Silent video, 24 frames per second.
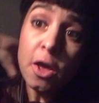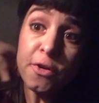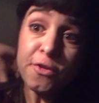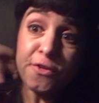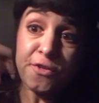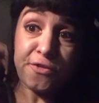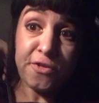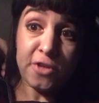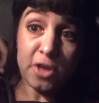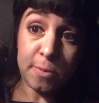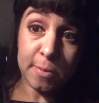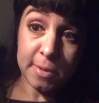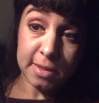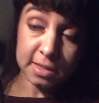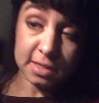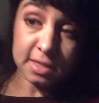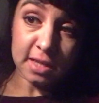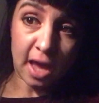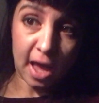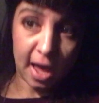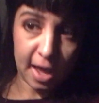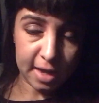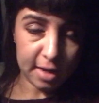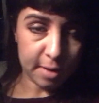film
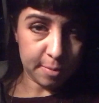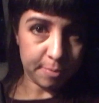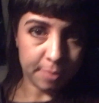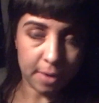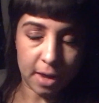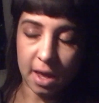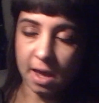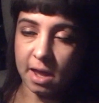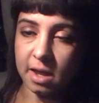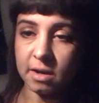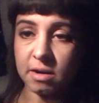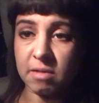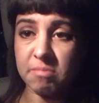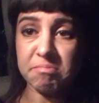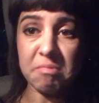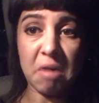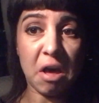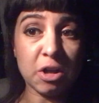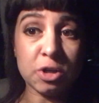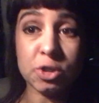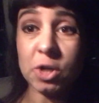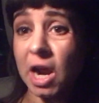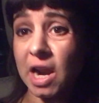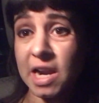inside, but
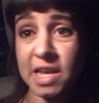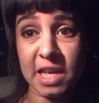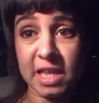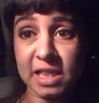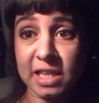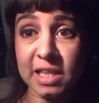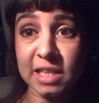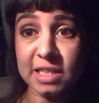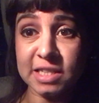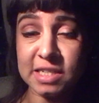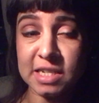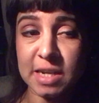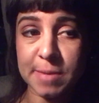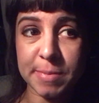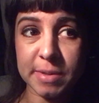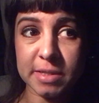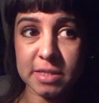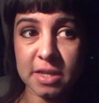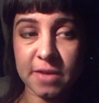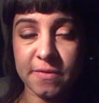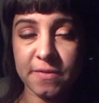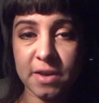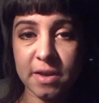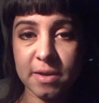I'll try to get little
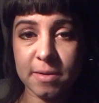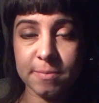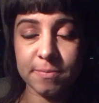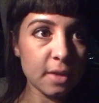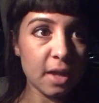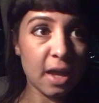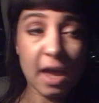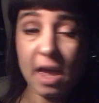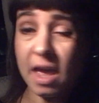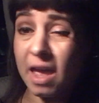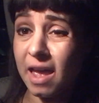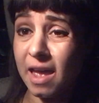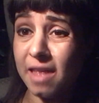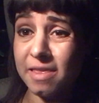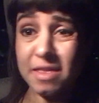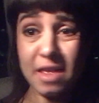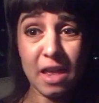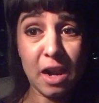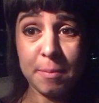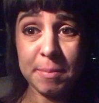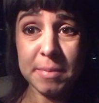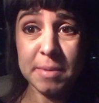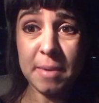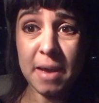snippets of it, and
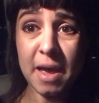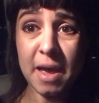then I'll be